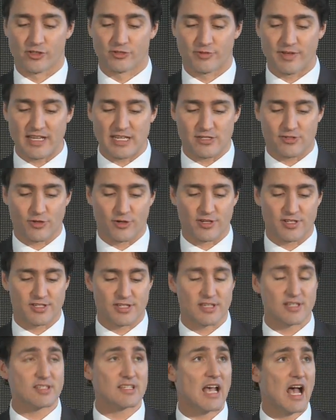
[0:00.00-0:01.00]

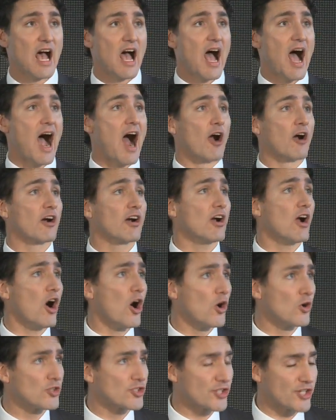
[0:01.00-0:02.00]
resources, our
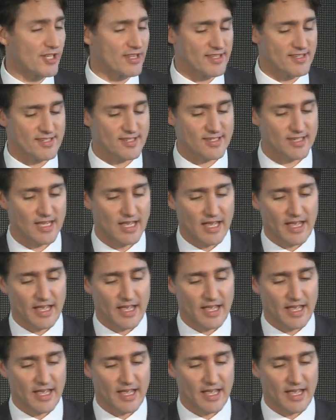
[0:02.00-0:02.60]
oceans.